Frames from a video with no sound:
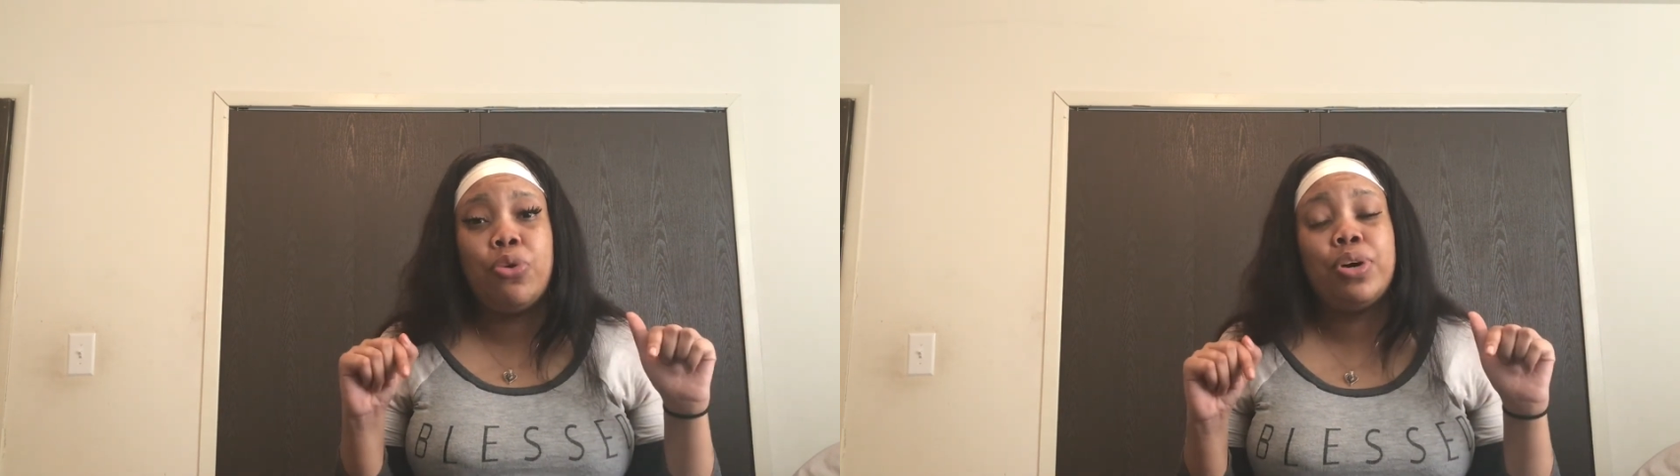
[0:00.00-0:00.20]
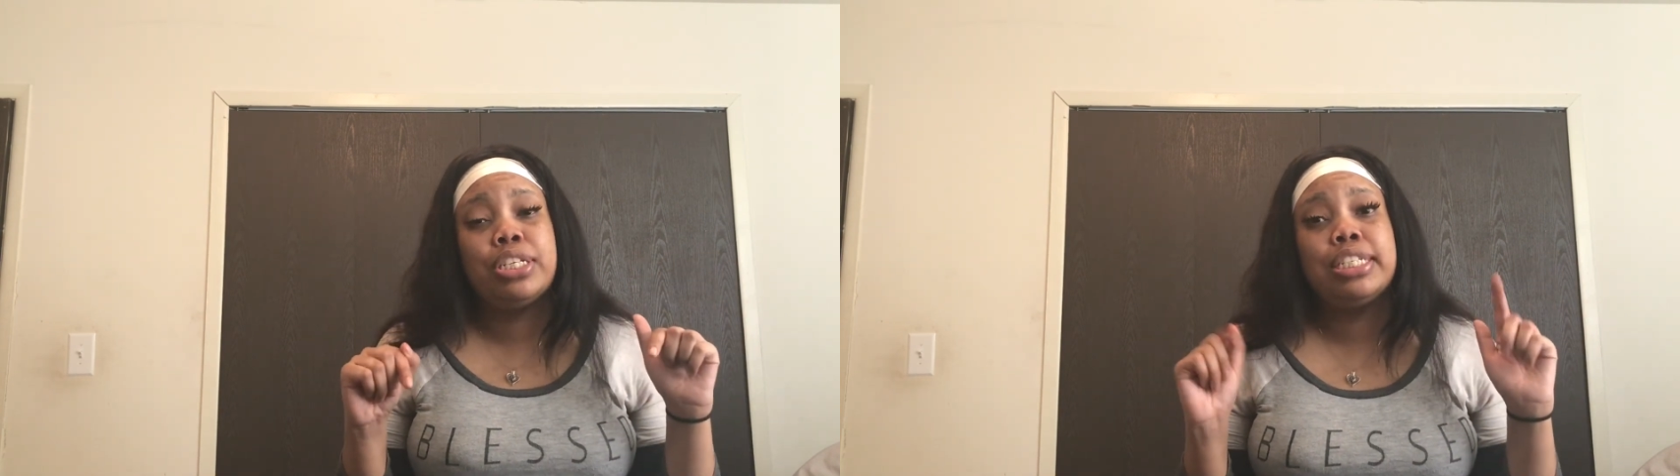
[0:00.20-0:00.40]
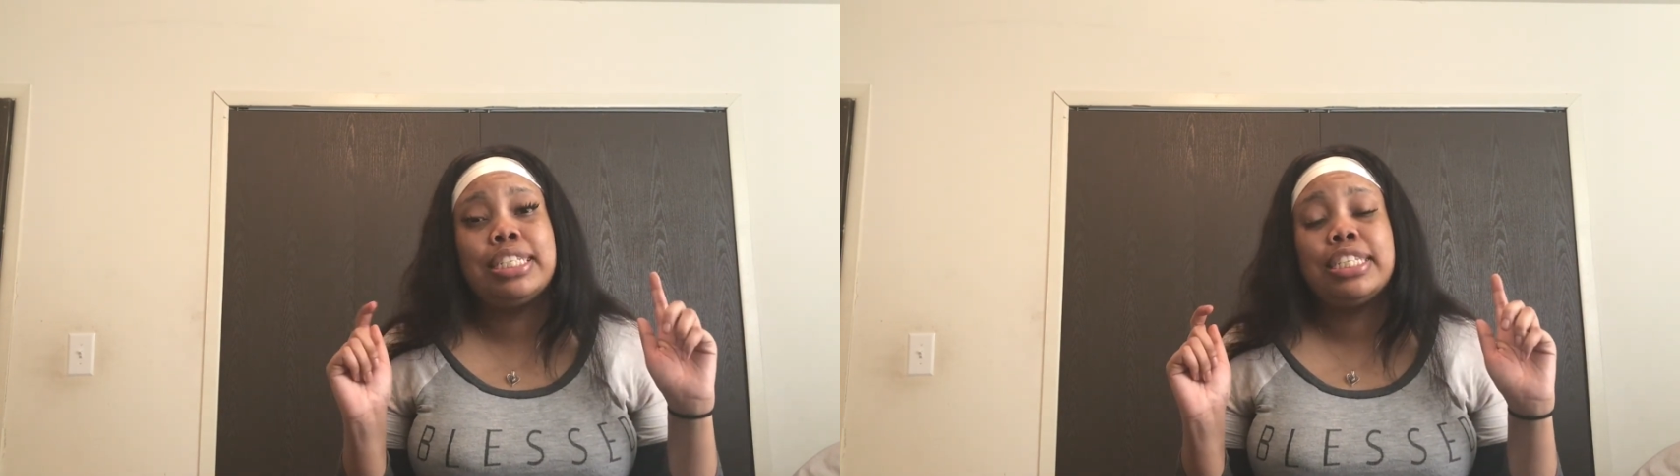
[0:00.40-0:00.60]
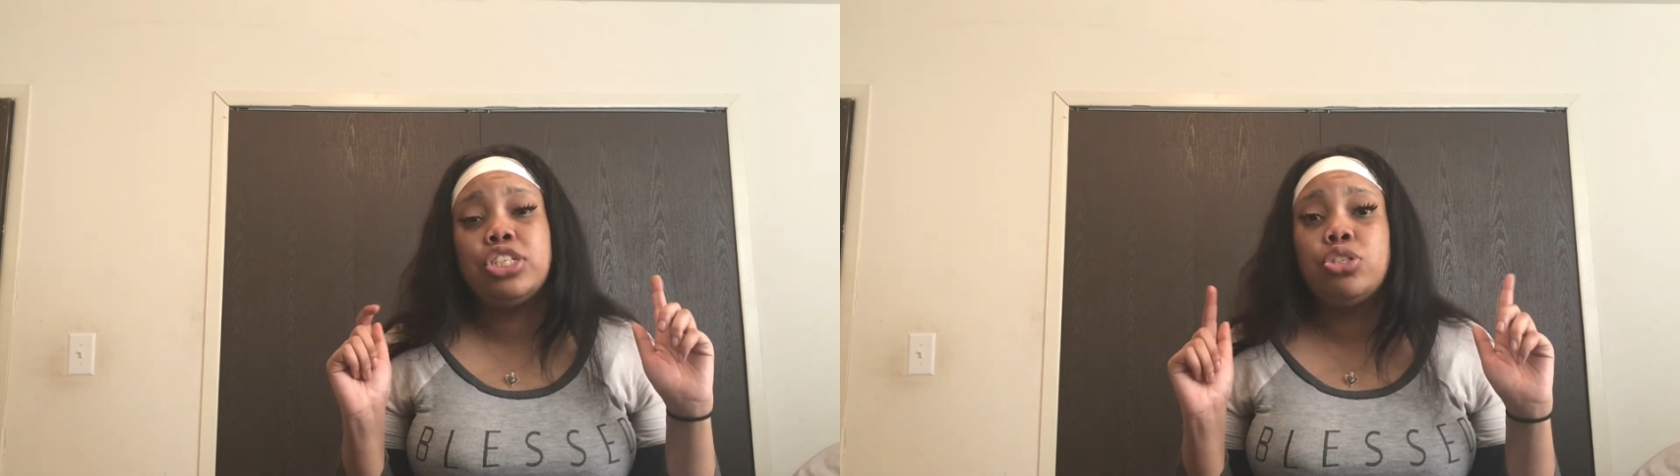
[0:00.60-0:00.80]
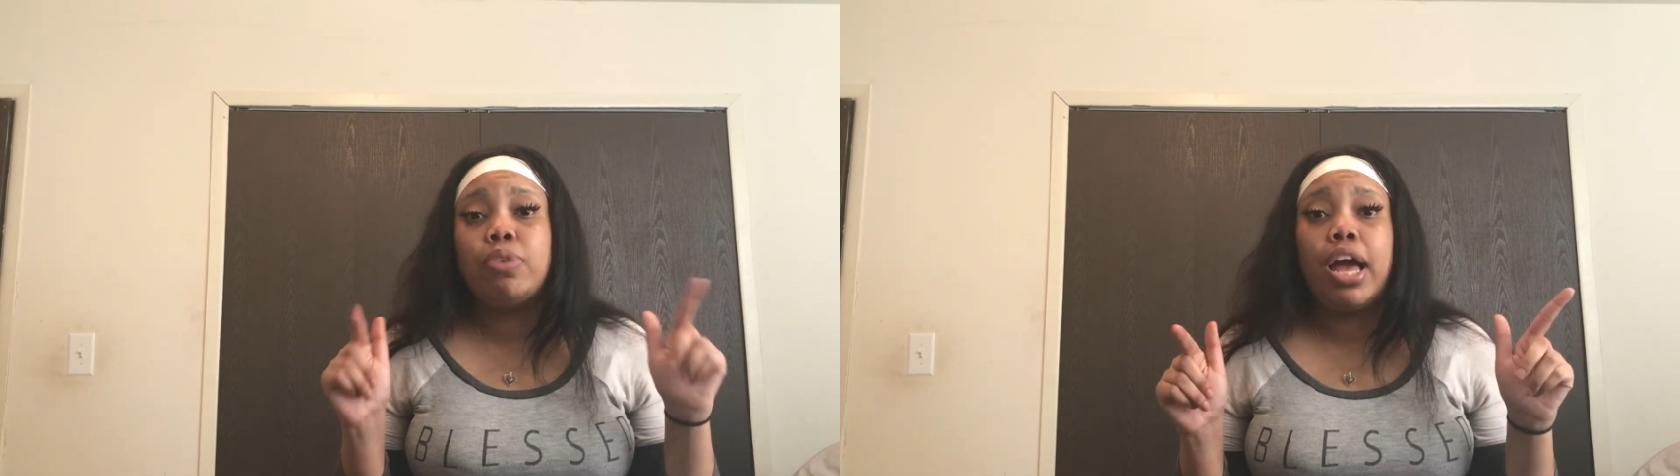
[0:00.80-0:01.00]
questions
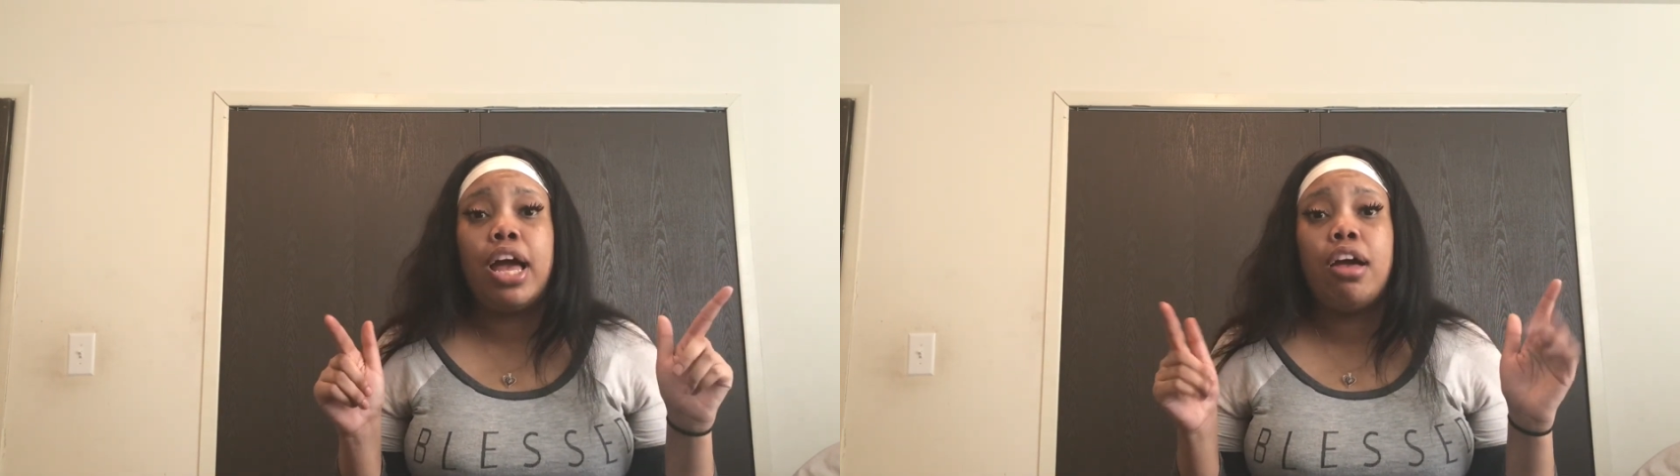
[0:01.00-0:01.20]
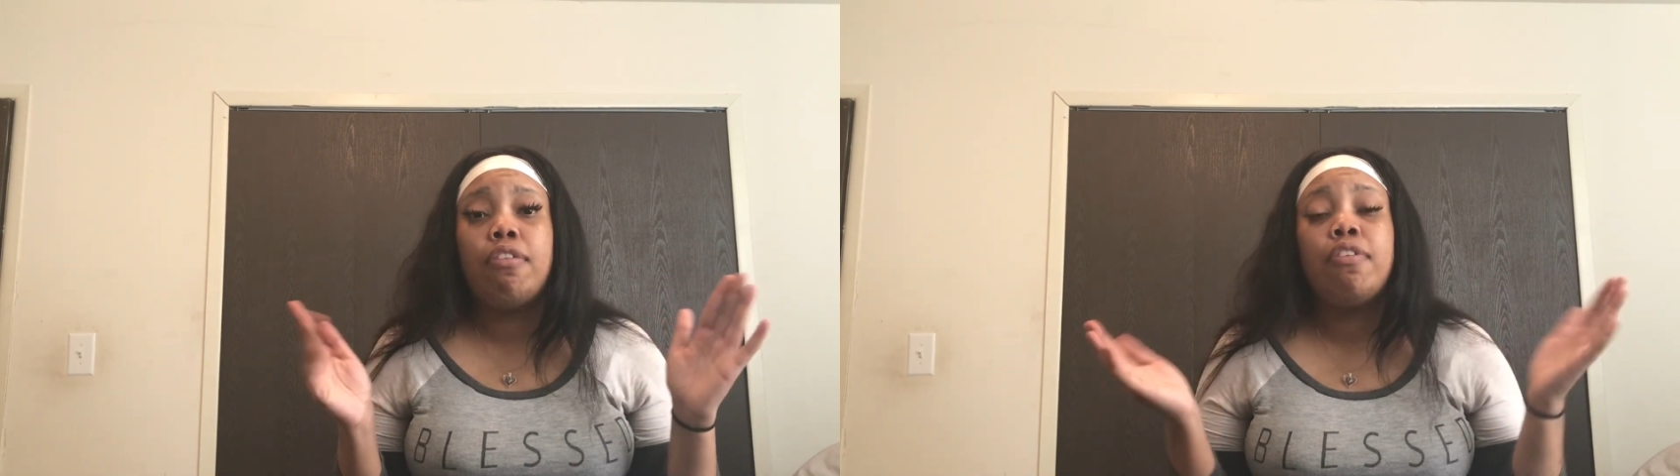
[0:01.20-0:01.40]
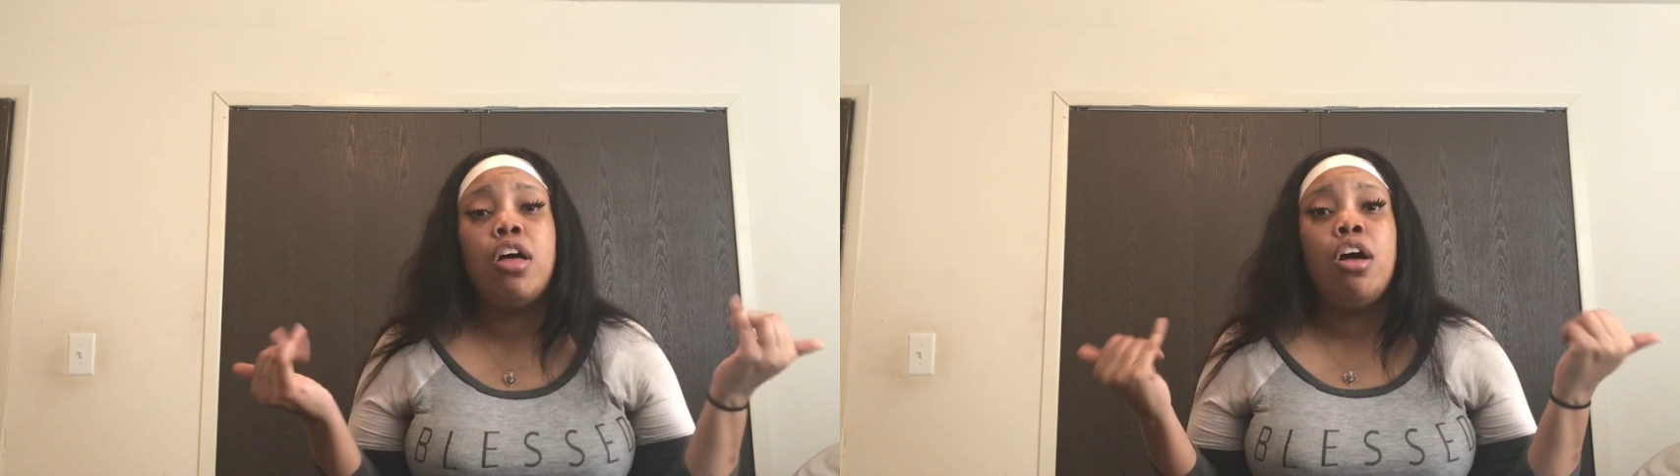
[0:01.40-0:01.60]
that you have